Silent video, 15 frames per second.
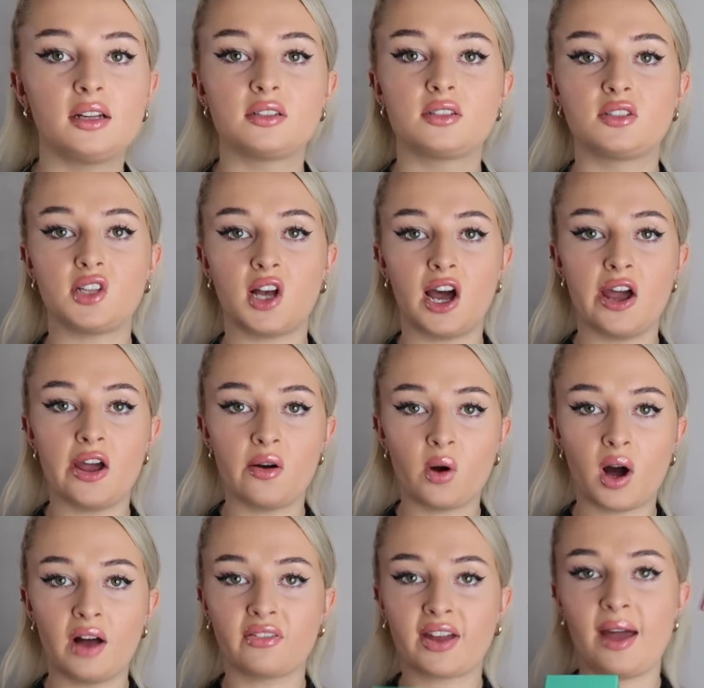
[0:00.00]
So,
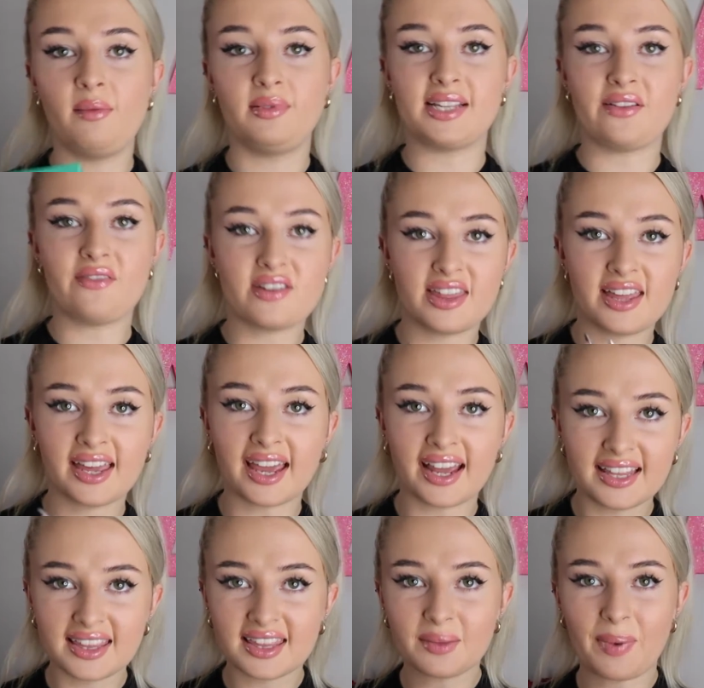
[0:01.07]
I've kept everything
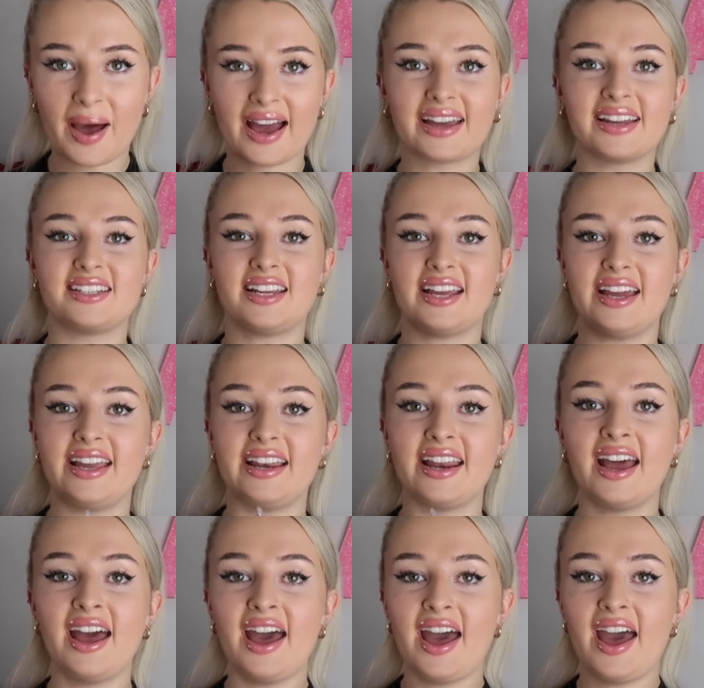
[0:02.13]
in the
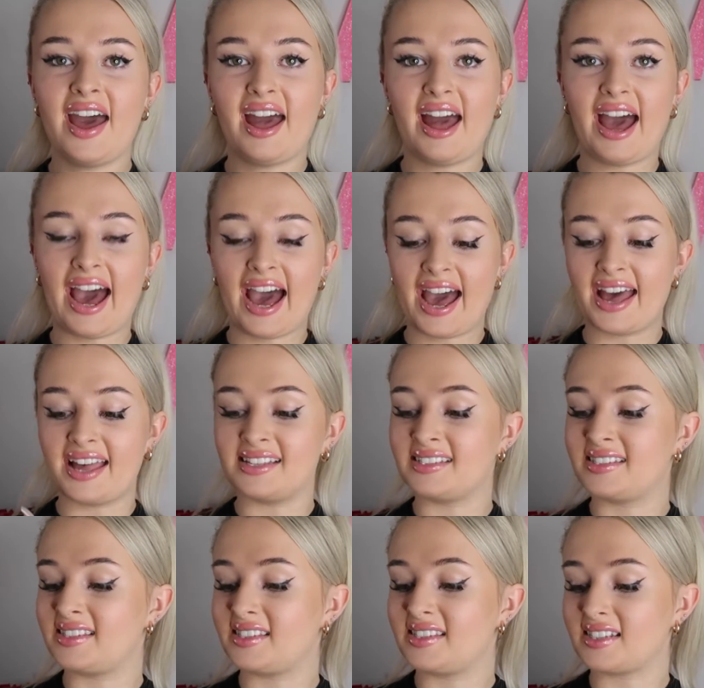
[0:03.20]
packaging,
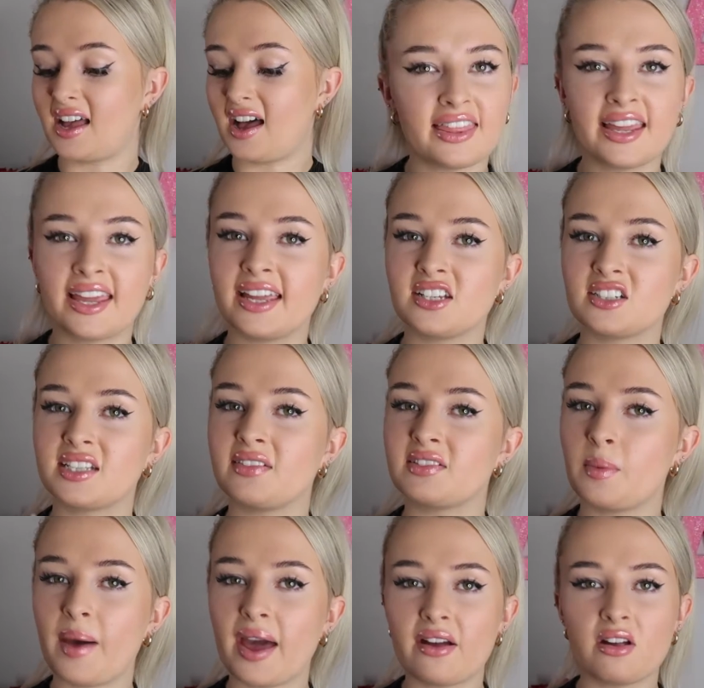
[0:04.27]
as I think it just gives
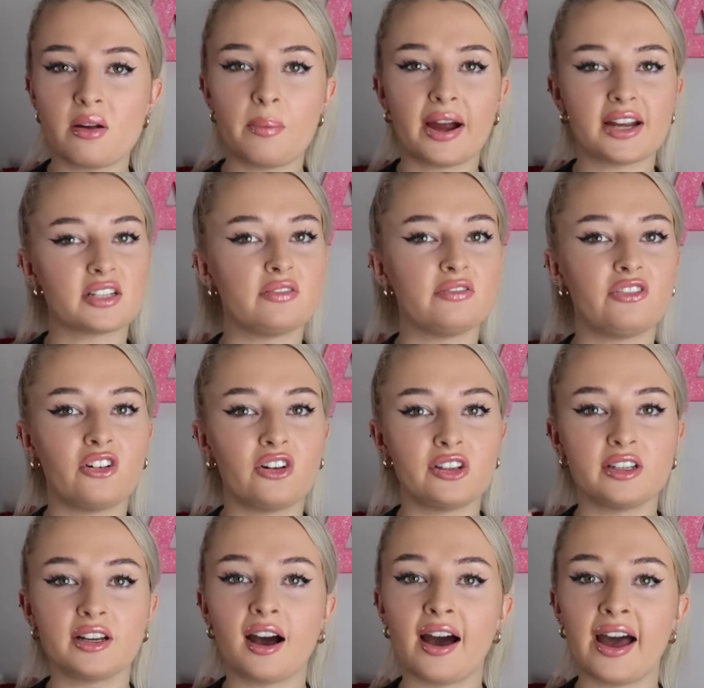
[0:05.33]
a better impression for
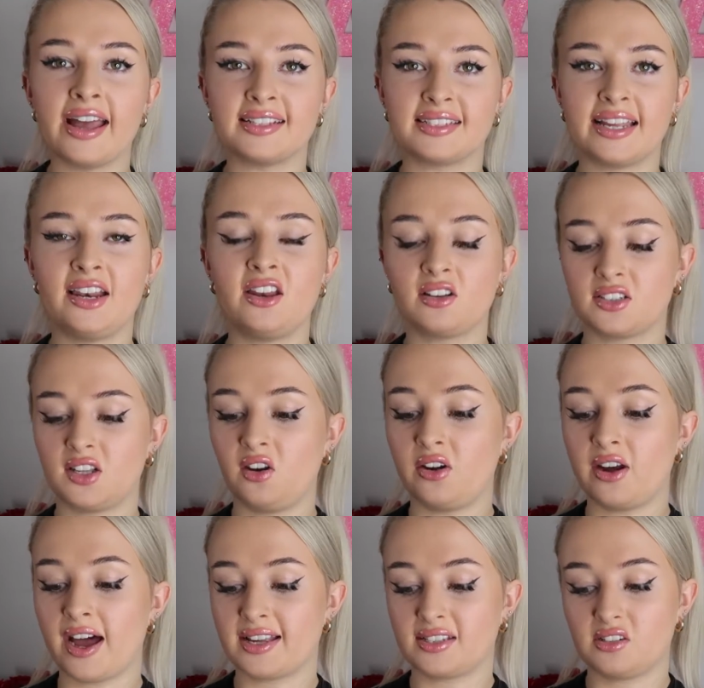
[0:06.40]
you guys. It looks a lot
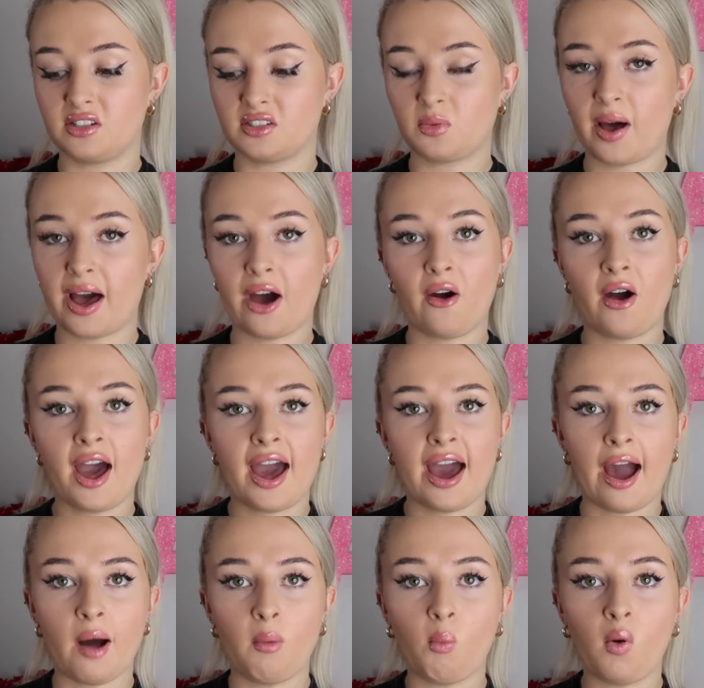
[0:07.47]
nicer as well,
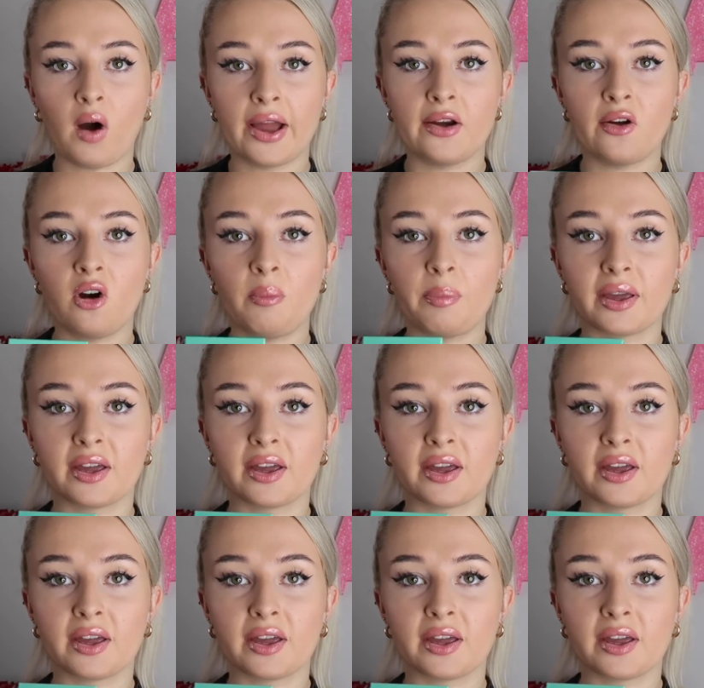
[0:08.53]
and why not?